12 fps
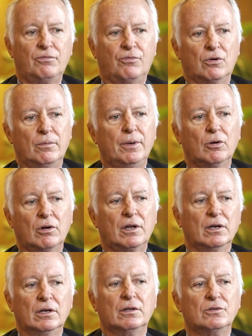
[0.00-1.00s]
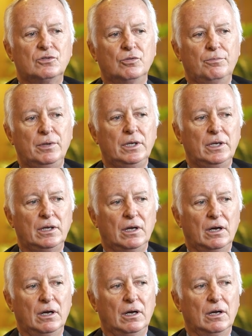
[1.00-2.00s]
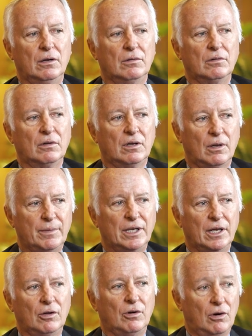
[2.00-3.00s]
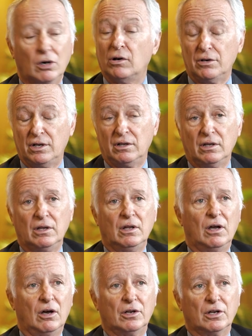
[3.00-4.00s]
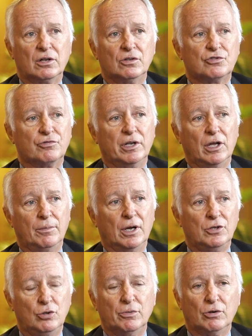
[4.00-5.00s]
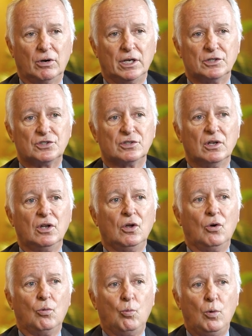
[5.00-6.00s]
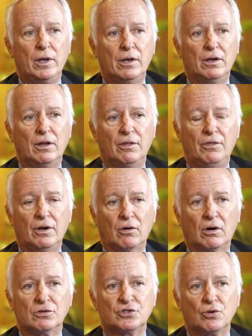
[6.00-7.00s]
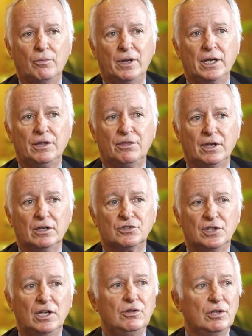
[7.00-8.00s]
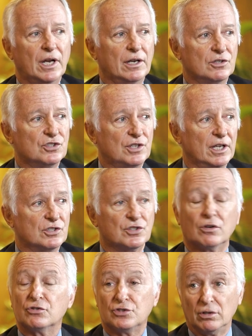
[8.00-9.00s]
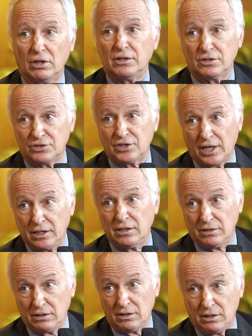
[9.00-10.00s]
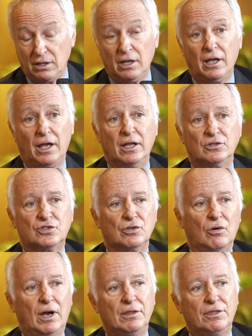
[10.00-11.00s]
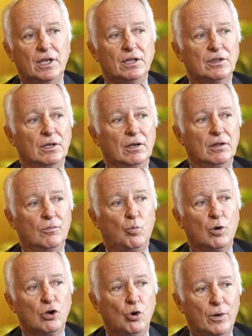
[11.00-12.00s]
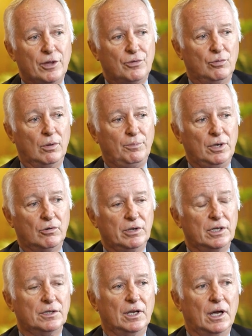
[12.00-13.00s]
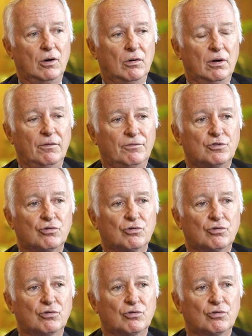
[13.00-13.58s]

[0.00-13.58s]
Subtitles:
for America to be coming down hard on a country about human rights when there are so many things in the United States that are still undecided. And so I think that we're going through a period now of